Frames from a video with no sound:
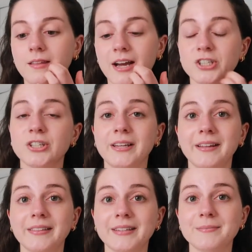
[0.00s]

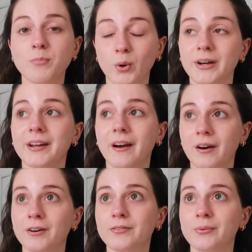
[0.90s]
actually the morning
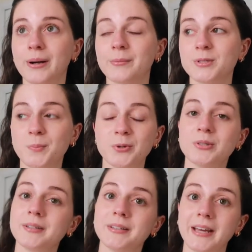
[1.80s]
of when it was supposed
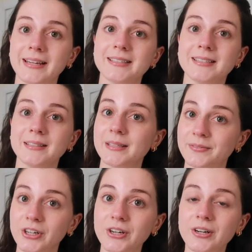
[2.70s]
to get
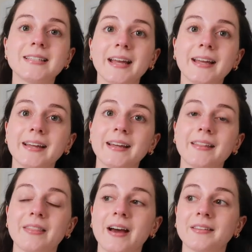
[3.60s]
delivered,
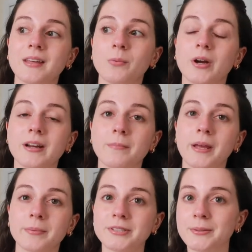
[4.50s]
saying that they weren't going to be
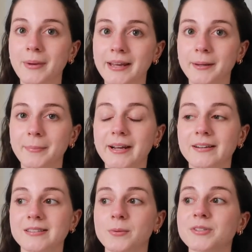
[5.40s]
able to make it
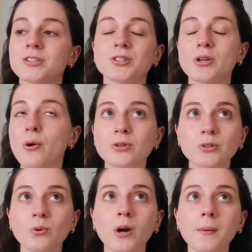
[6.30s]
because there was a
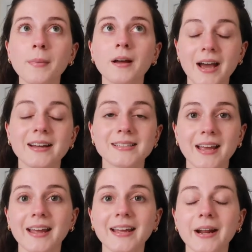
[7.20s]
snowstorm that
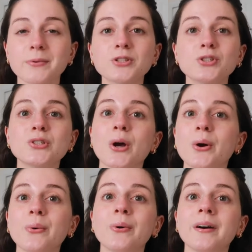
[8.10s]
day, and I was
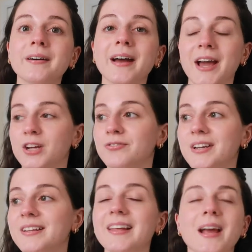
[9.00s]
so
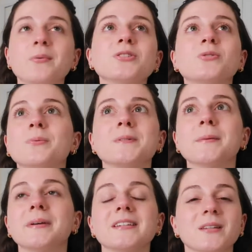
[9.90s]
aggravated. Like, I was so
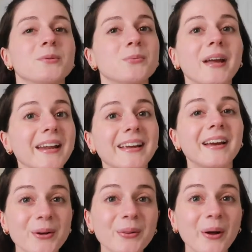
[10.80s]
upset because I was waiting
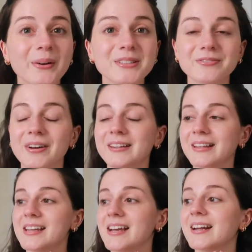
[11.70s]
so long to
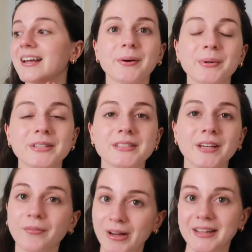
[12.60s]
finally get it. It was
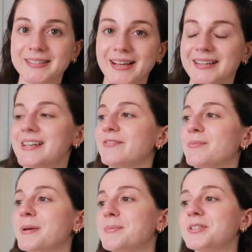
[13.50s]
a really sad day for
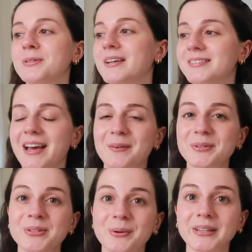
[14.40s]
me, but just because I
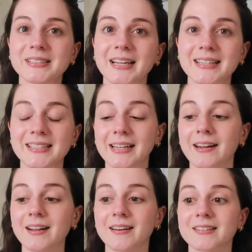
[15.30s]
was so excited to
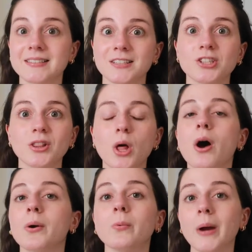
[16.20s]
get it, and it's such a
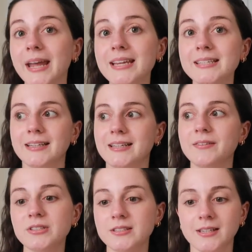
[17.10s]
long wait. And it
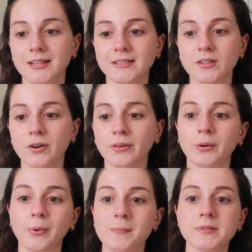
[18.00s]
even says on
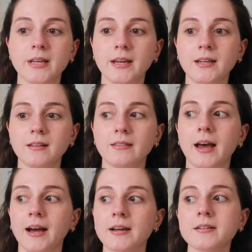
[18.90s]
their website
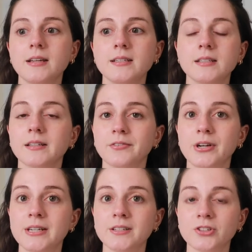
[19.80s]
that the
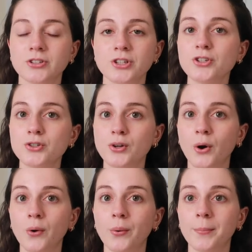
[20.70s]
delivery dates are just
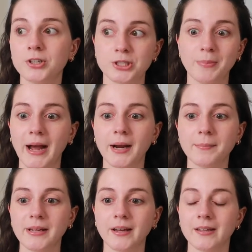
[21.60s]
so pushed back
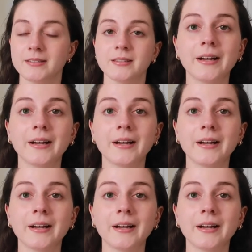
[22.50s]
because